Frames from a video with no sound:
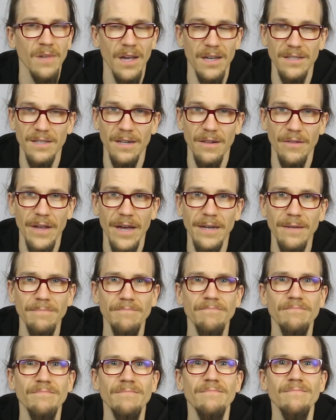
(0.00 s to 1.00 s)
Until then,
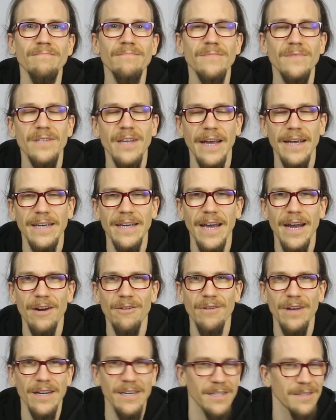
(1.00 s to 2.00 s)
take
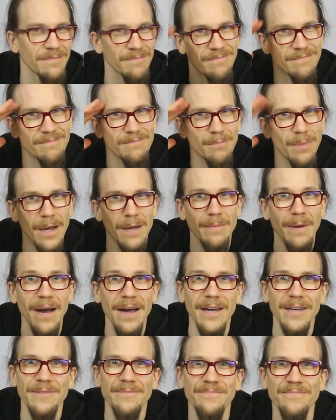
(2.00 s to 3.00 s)
care and bye
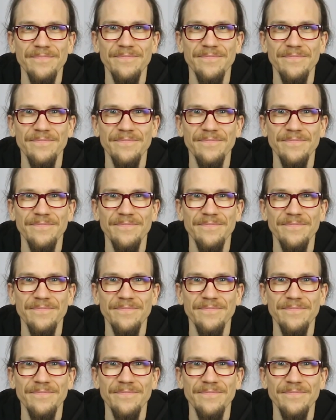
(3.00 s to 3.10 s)
bye.